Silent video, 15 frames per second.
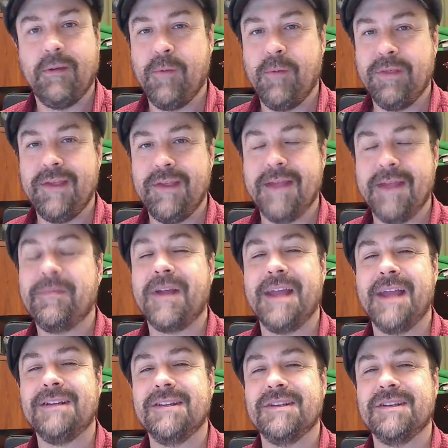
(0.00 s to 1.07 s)
with the
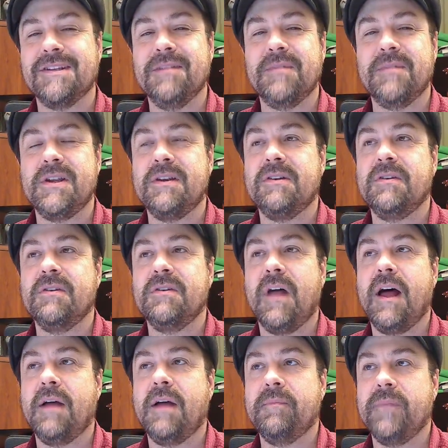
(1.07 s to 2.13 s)
implications of the
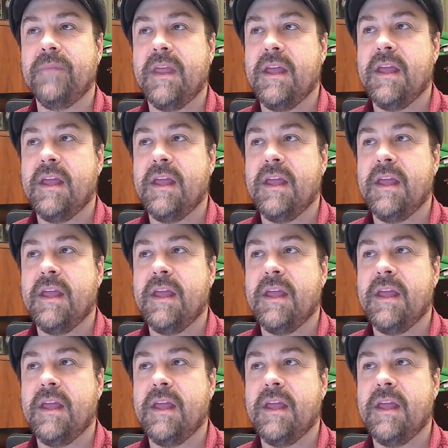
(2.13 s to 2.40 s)
material.